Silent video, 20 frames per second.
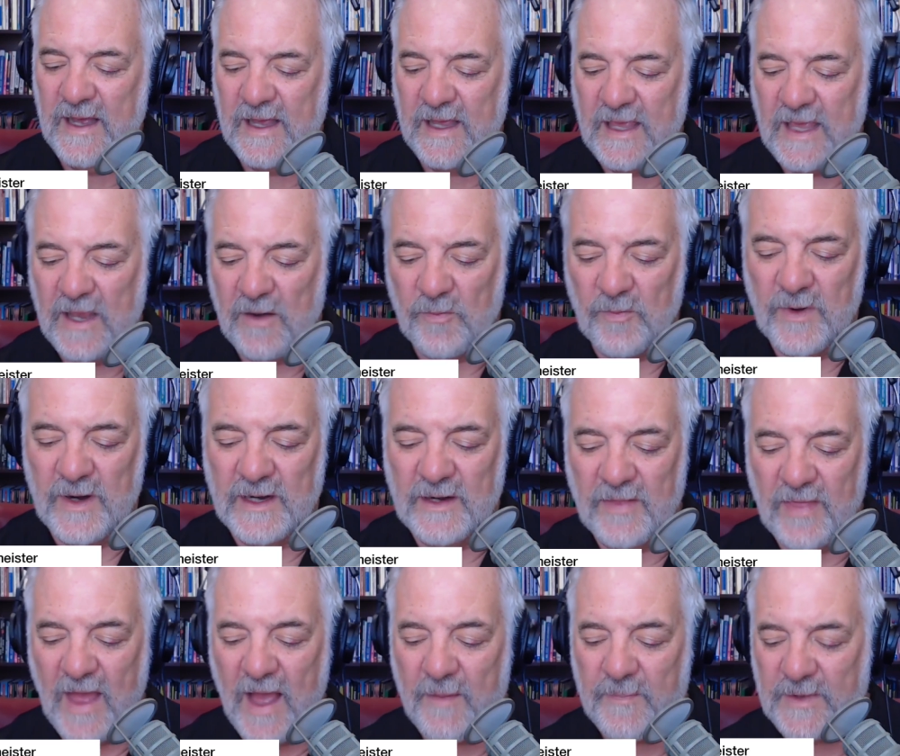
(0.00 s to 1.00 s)
get rid of
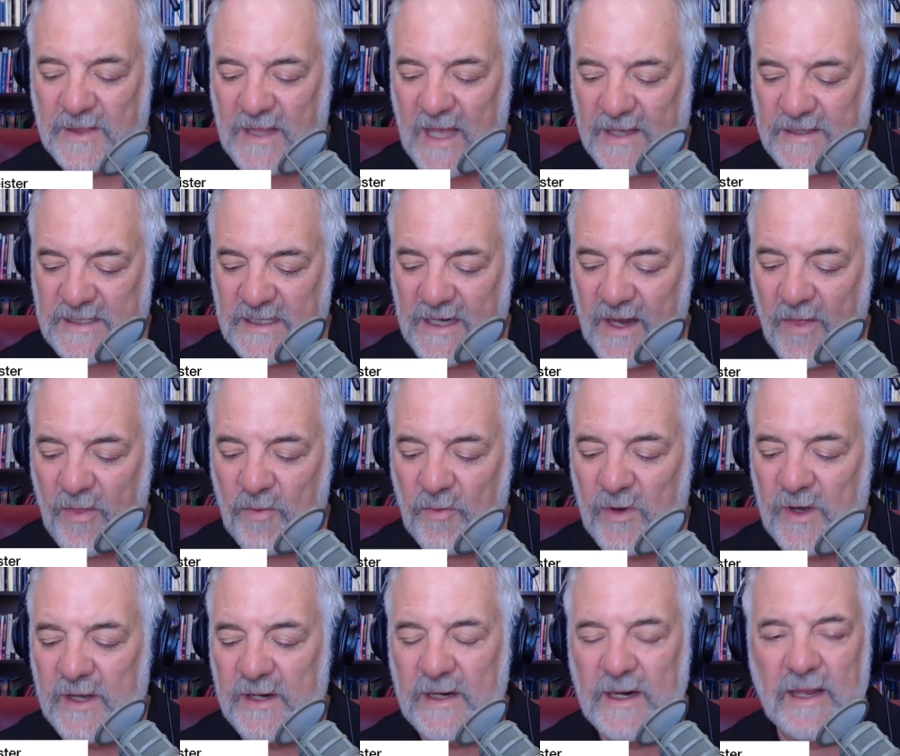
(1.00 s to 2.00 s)
that, but that's another
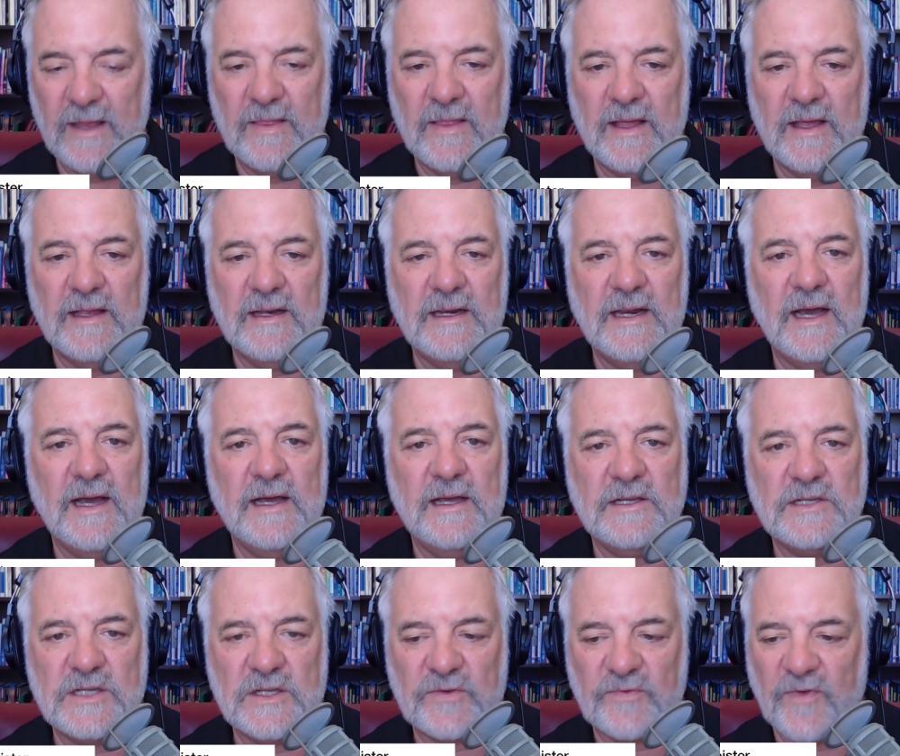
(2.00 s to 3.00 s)
one. And then
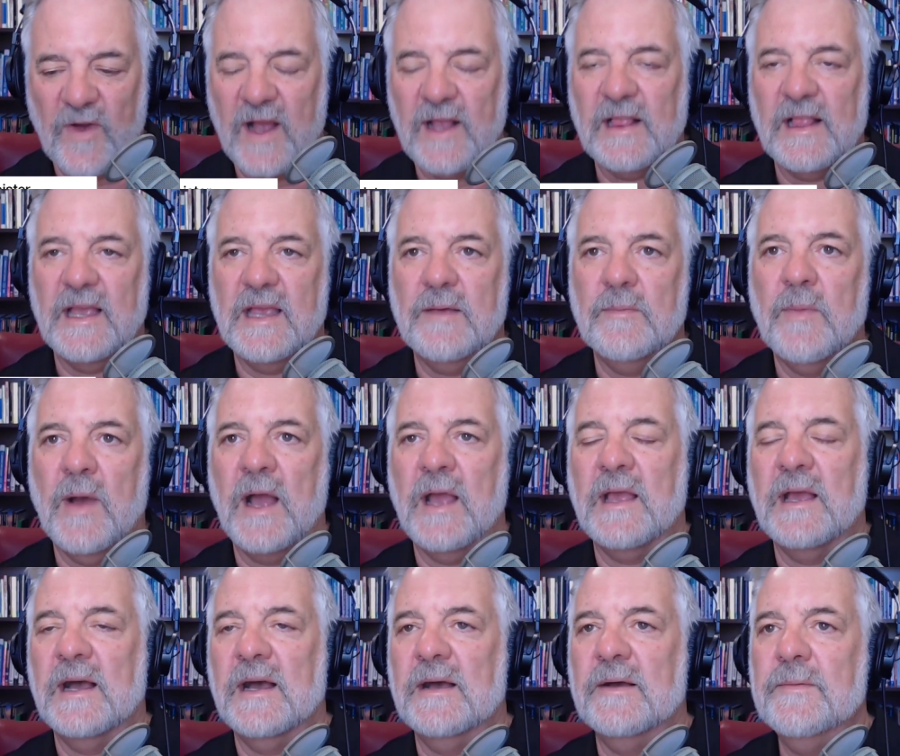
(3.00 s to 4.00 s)
just finally,
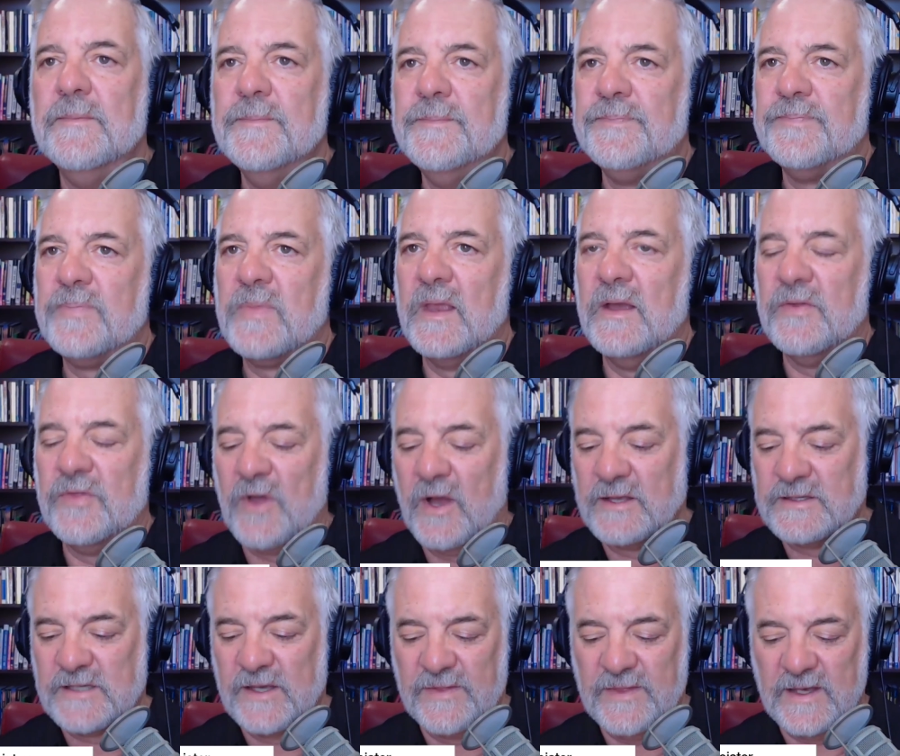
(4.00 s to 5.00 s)
my
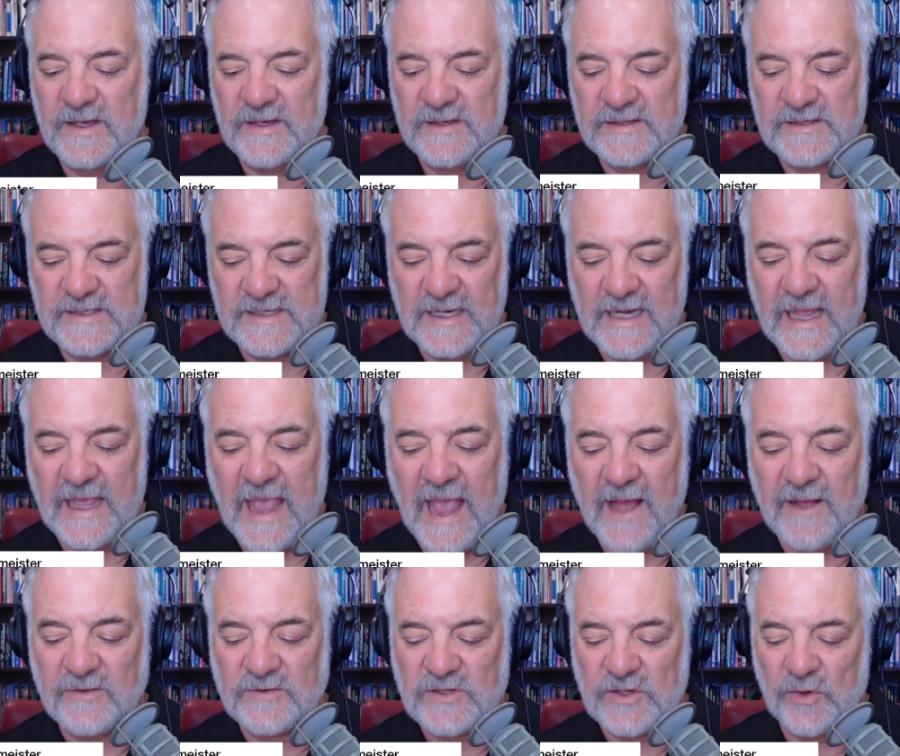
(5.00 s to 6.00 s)
thoughts on the city
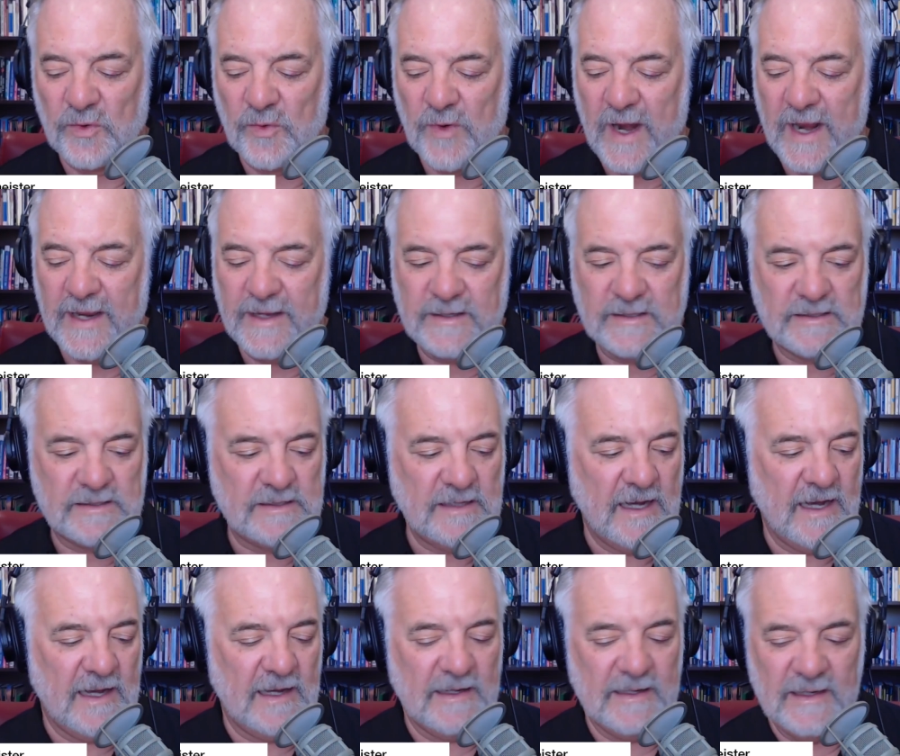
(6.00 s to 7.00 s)
council race.
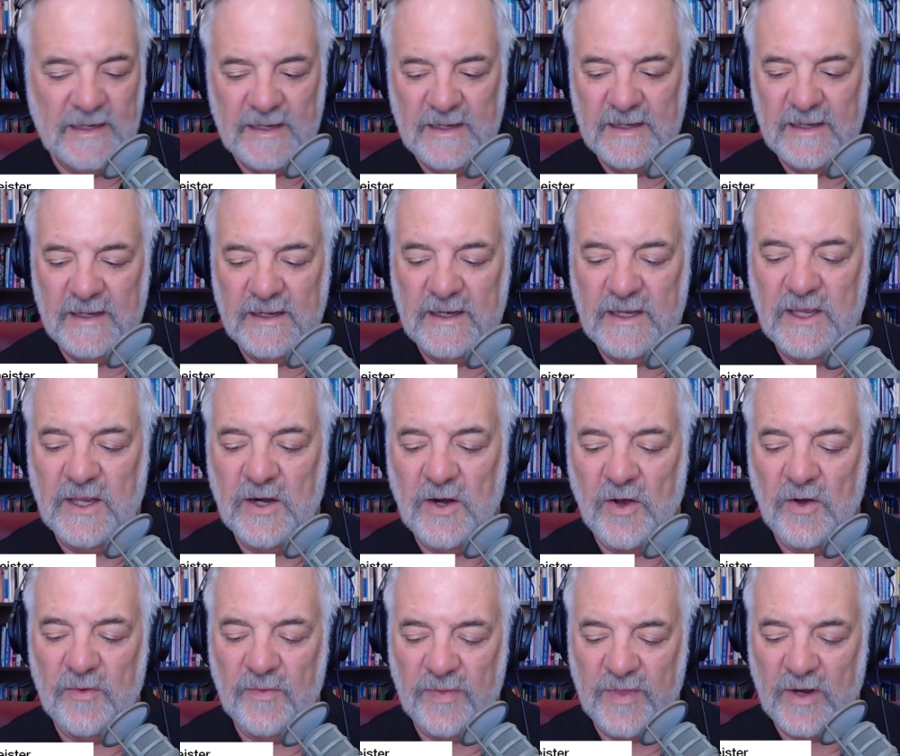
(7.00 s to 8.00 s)

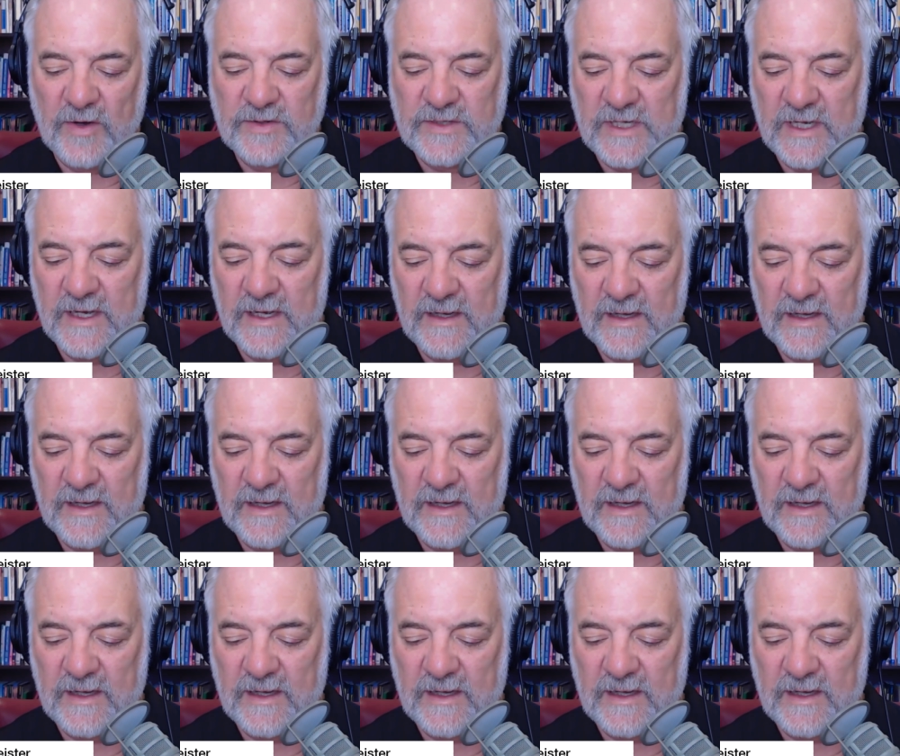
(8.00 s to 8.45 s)
There's a